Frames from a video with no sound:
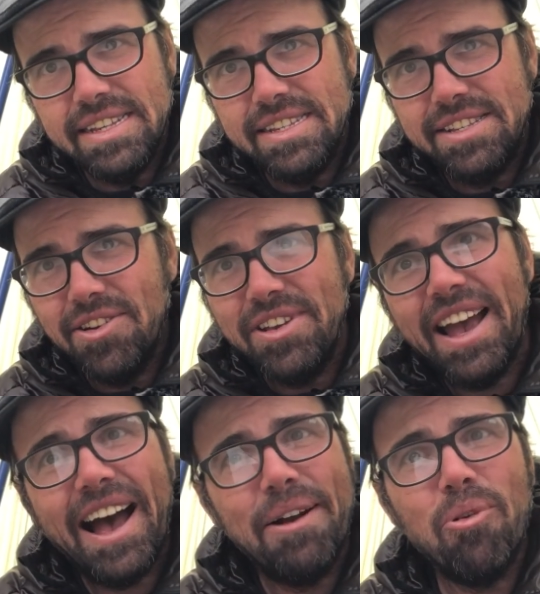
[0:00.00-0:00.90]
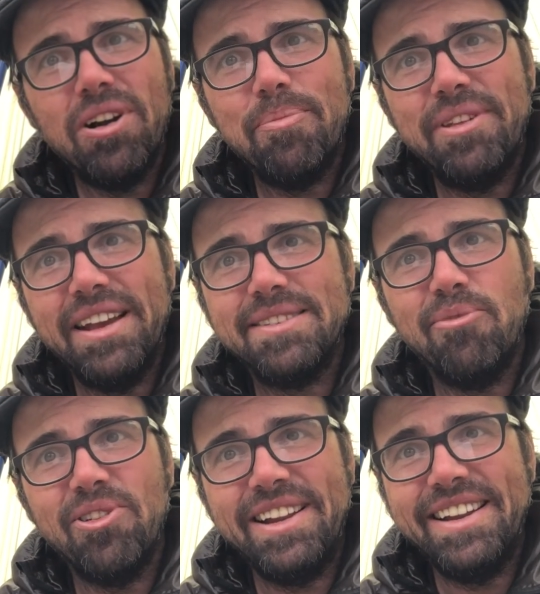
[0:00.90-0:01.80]
so yeah, I woke up the next
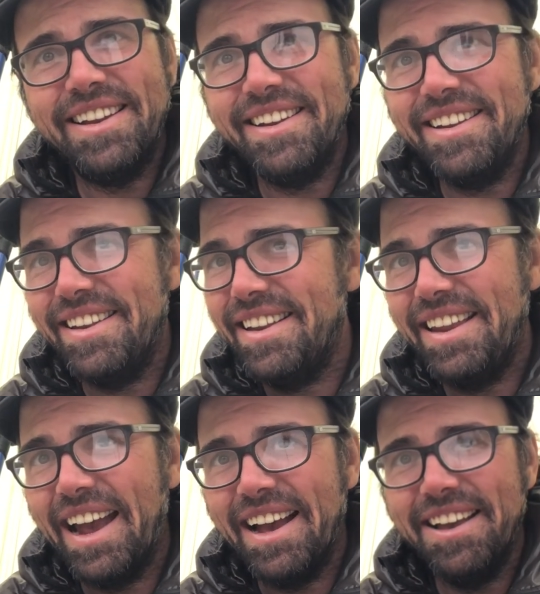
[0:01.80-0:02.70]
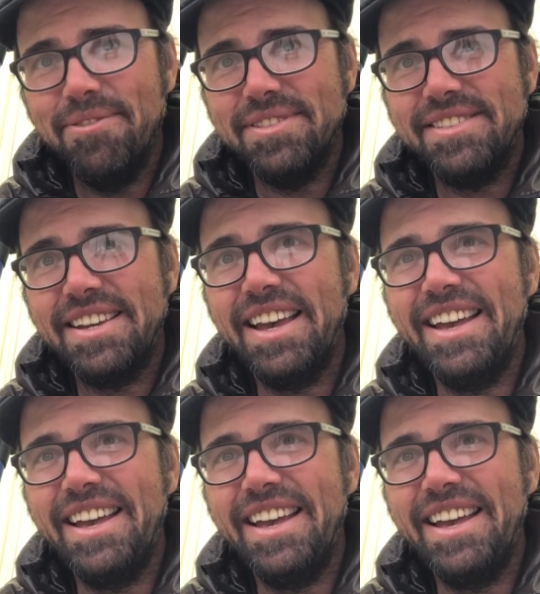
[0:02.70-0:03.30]
morning and yeah, it was